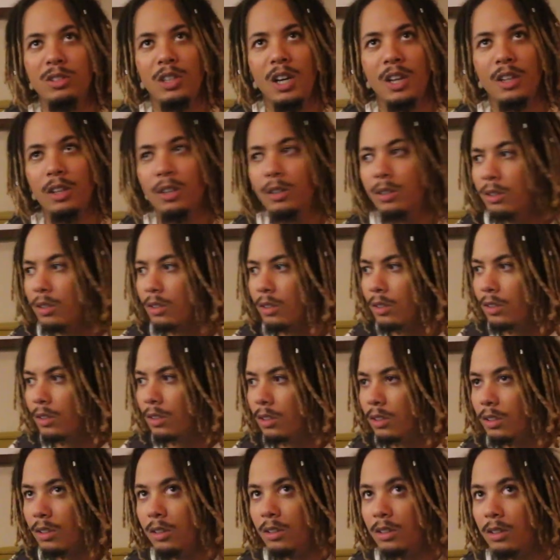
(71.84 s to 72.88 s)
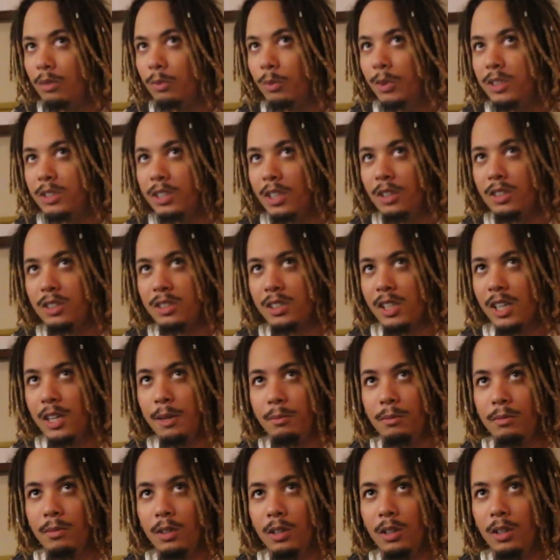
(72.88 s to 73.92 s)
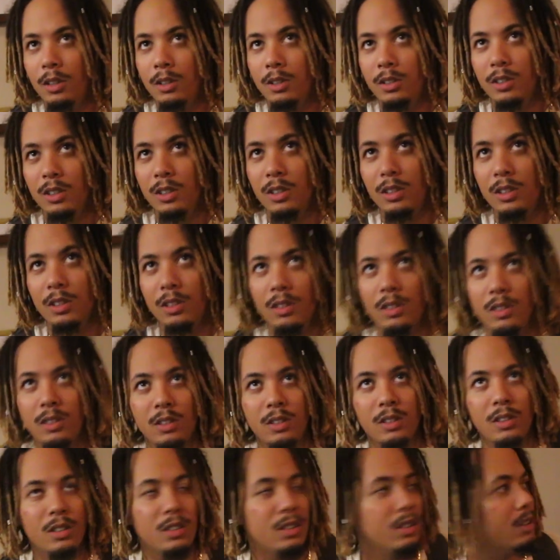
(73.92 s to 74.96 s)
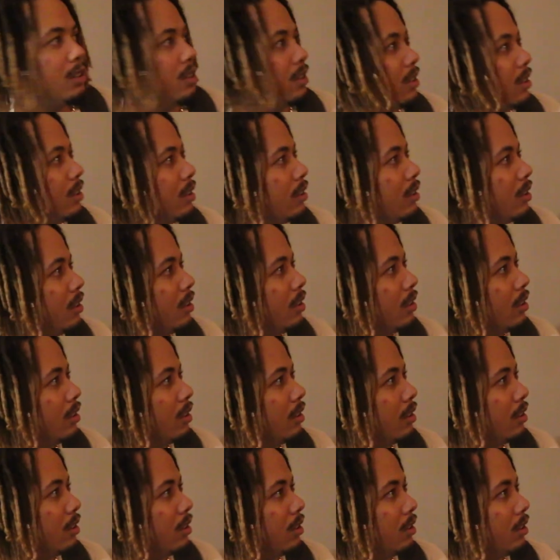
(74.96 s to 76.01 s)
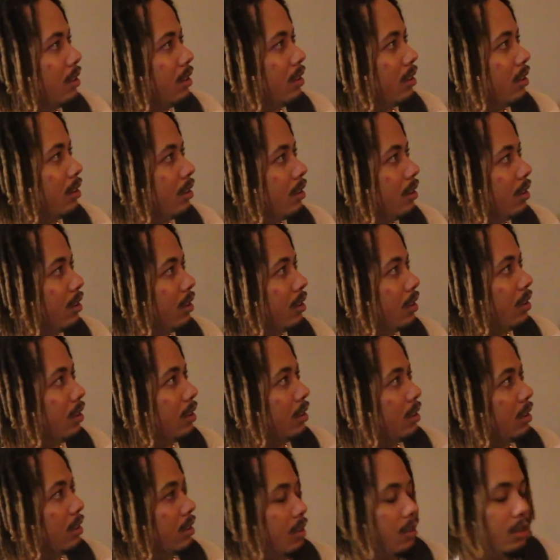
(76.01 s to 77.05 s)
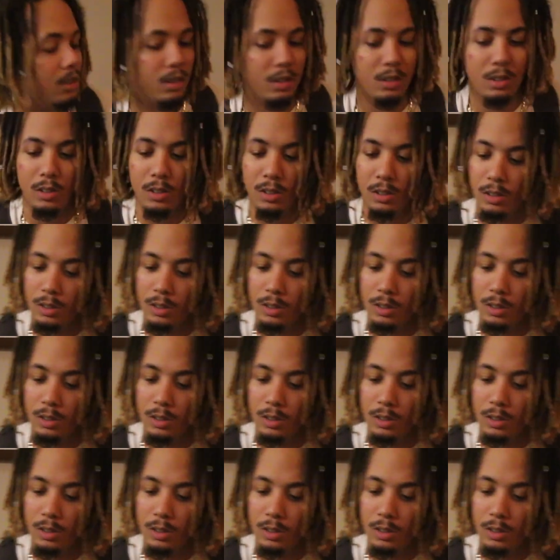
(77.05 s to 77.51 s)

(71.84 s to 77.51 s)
Do y'all know? What? Retail the same. I think. It, is retail the same on those? I think 220. 220. Yeah.